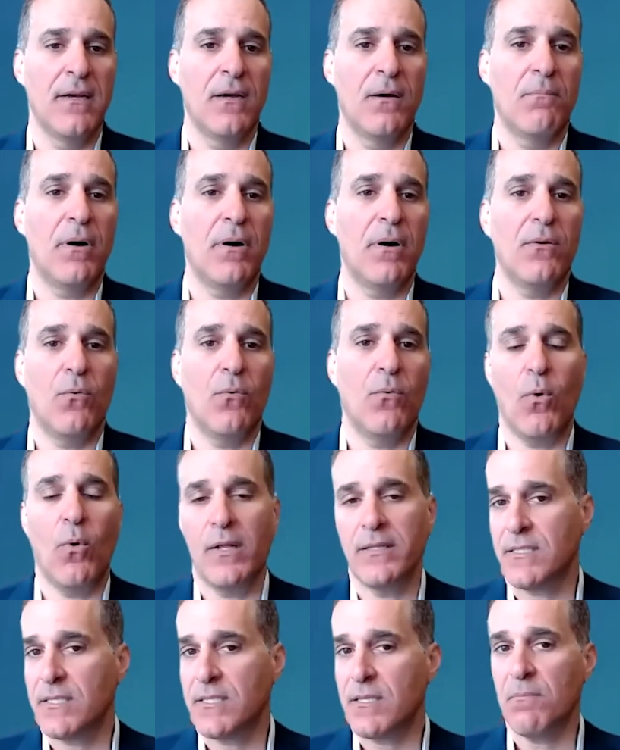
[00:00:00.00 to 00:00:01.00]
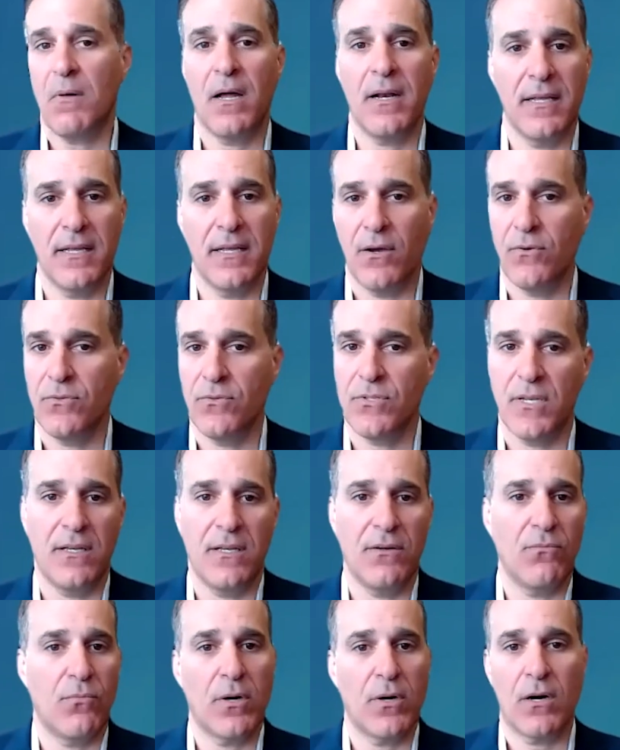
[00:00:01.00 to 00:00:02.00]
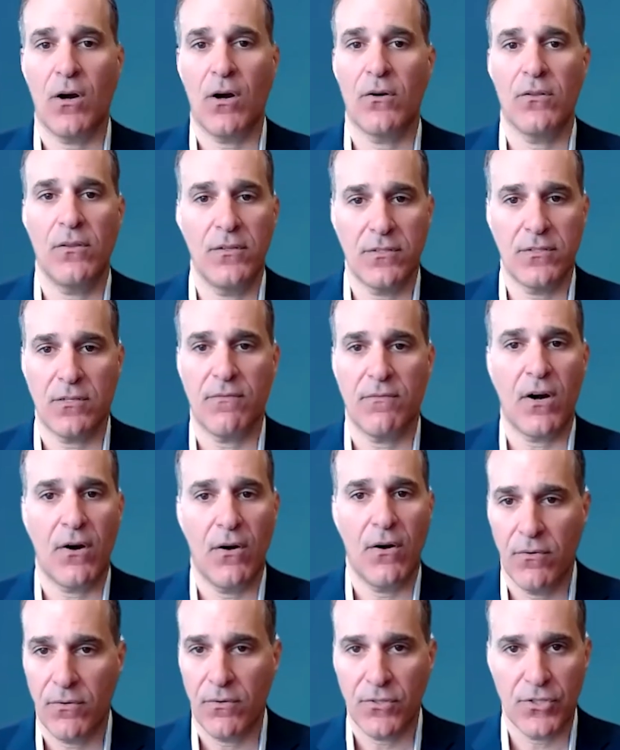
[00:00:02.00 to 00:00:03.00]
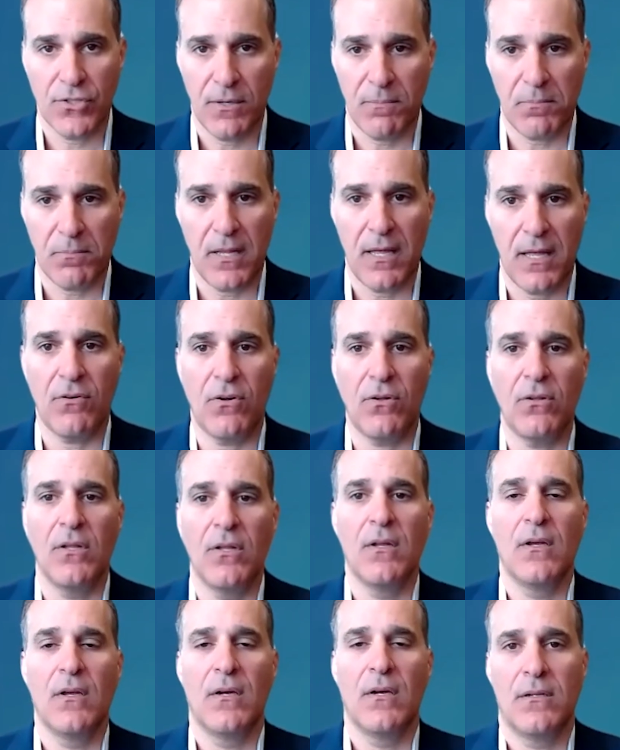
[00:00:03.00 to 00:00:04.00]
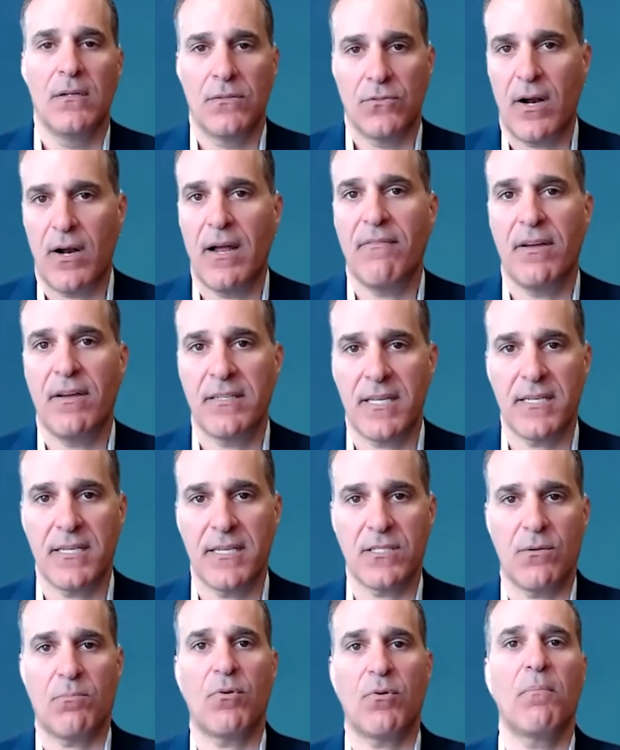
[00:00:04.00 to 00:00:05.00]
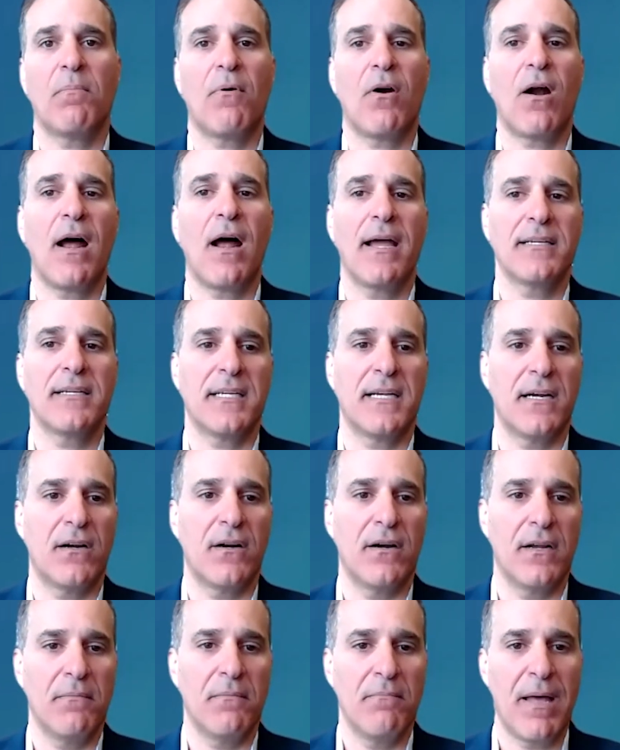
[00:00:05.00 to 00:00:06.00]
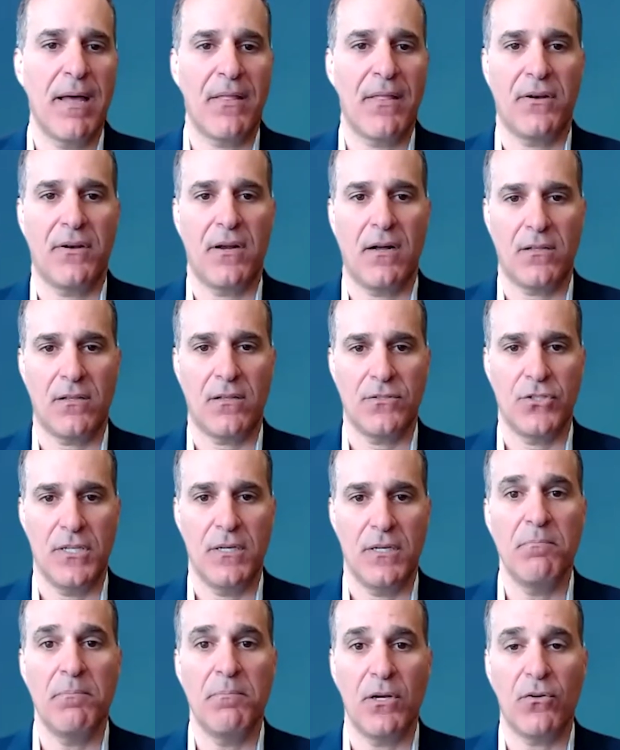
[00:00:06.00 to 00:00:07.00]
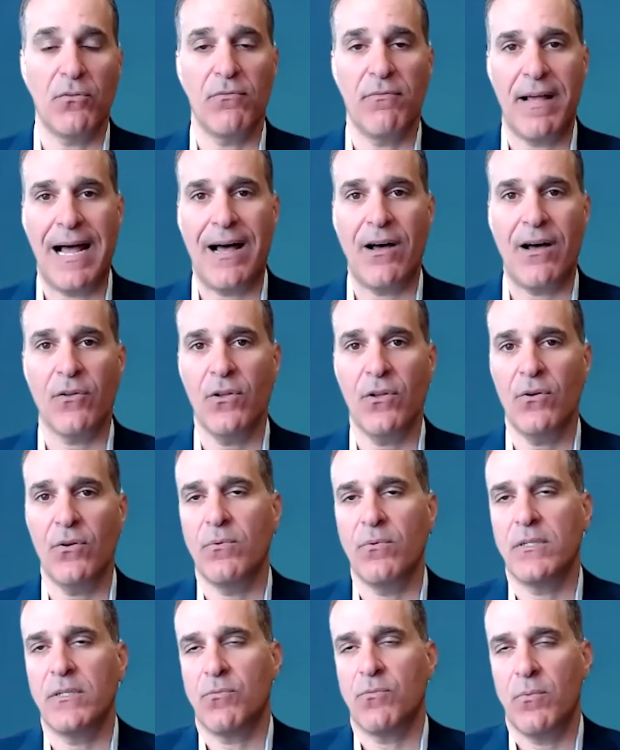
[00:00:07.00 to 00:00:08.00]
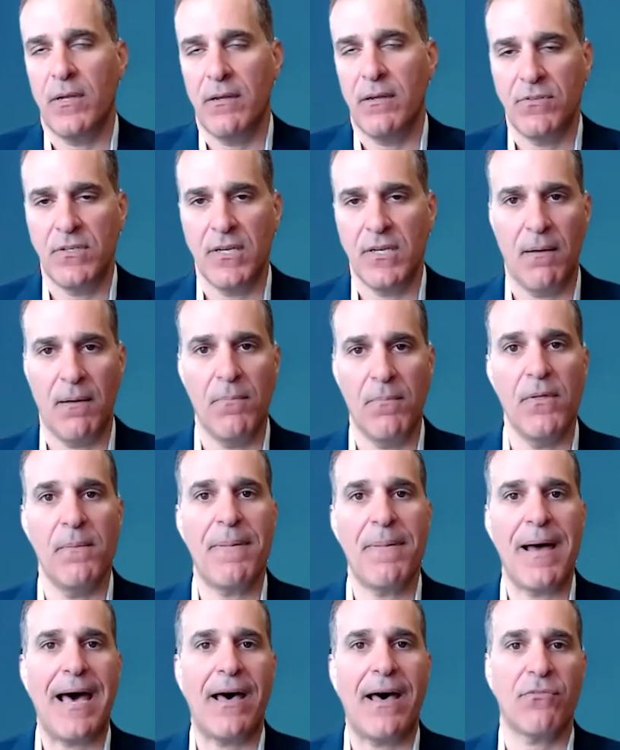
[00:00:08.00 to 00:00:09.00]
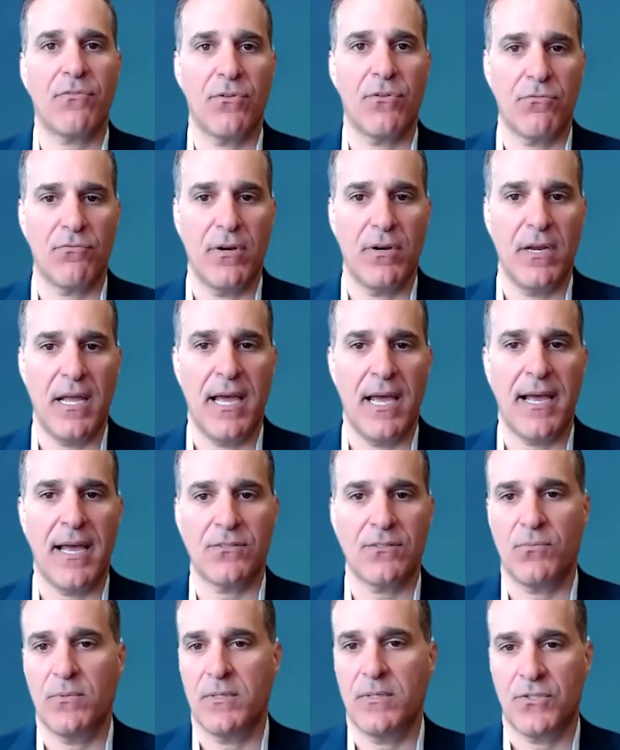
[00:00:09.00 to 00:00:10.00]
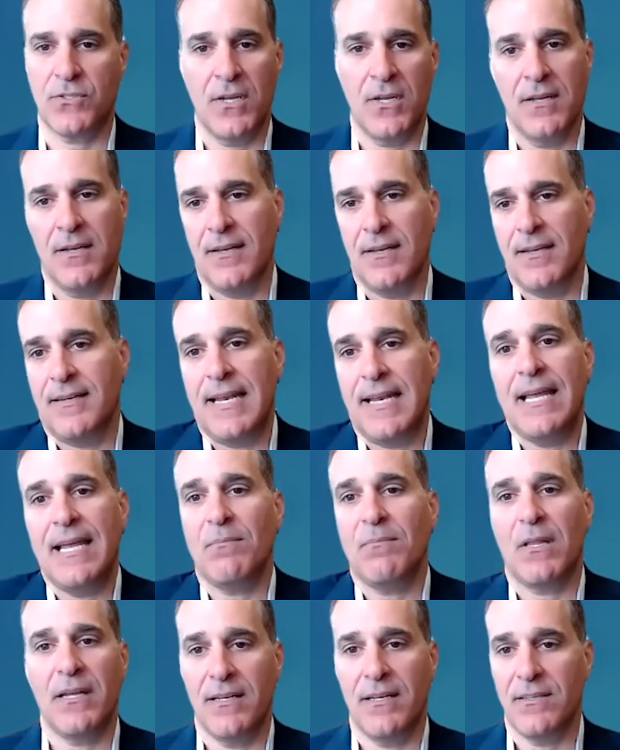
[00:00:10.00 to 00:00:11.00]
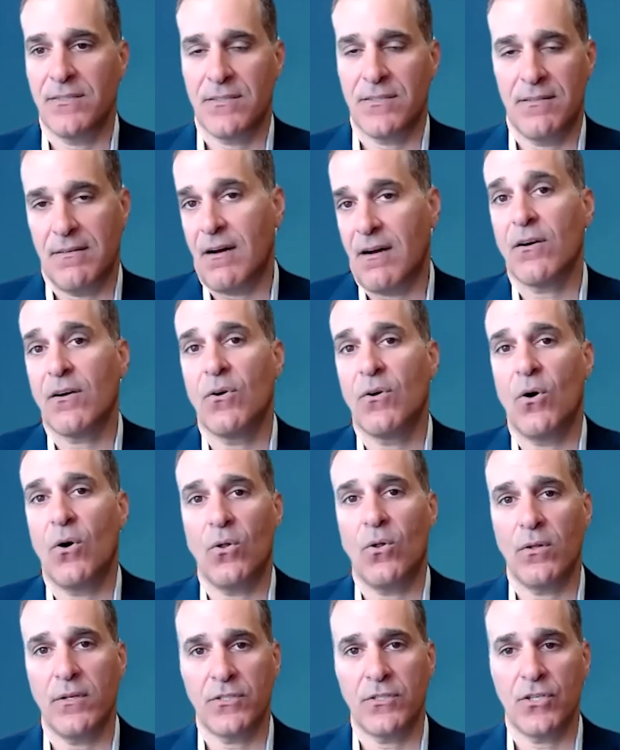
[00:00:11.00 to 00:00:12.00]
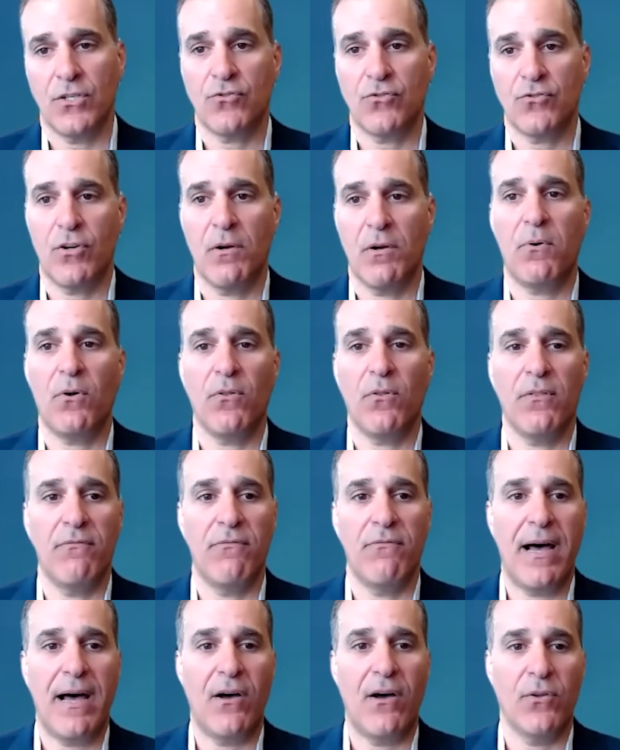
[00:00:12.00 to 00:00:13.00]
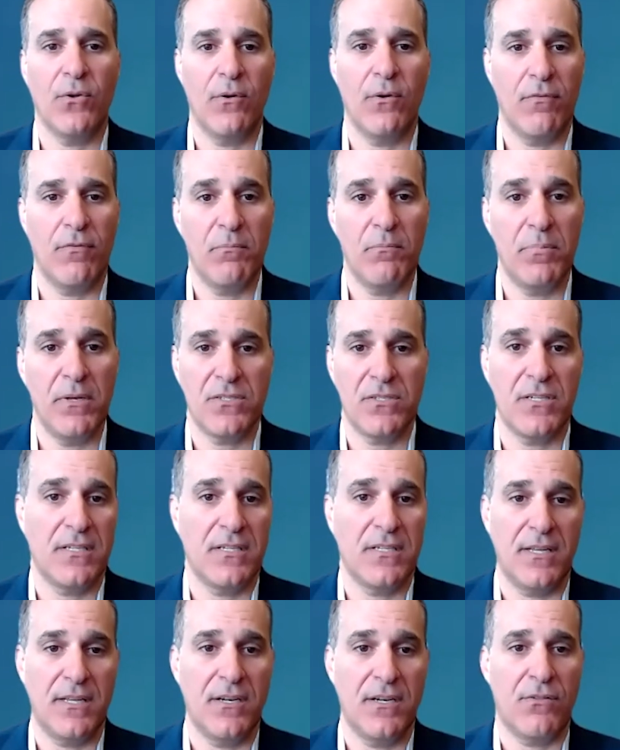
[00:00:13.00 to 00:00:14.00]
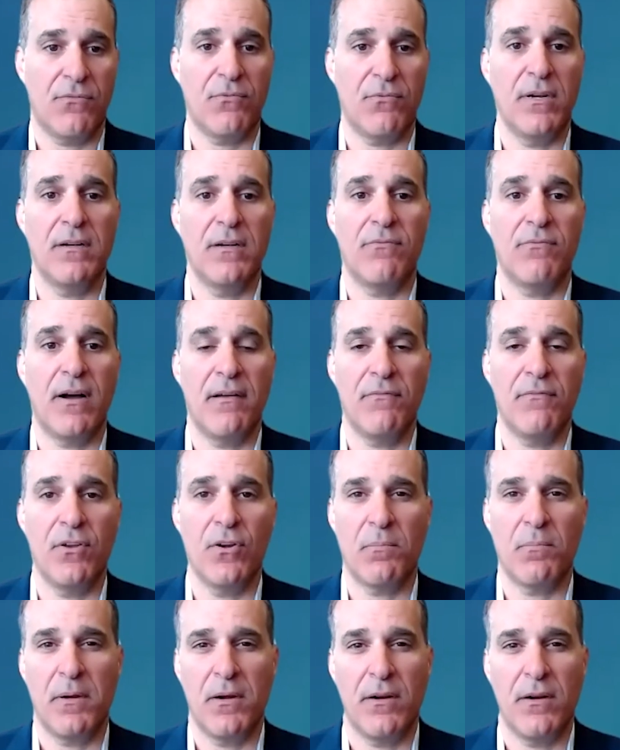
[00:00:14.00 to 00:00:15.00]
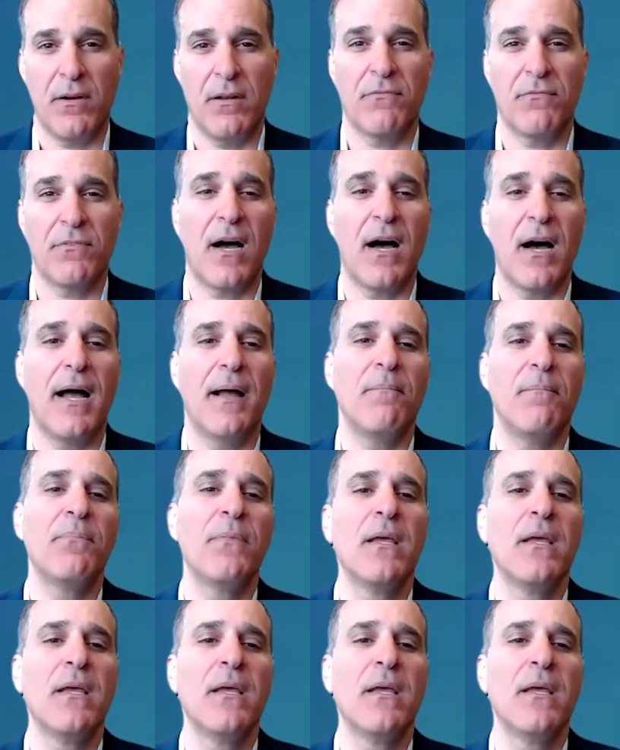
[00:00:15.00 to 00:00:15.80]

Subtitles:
But once the money goes in, regardless of our ownership level, Trivest has a proprietary methodology to build value, which we've dubbed the path to 3x, which namely is our goal is to triple the value of a business in a 3 to 5 year period of time.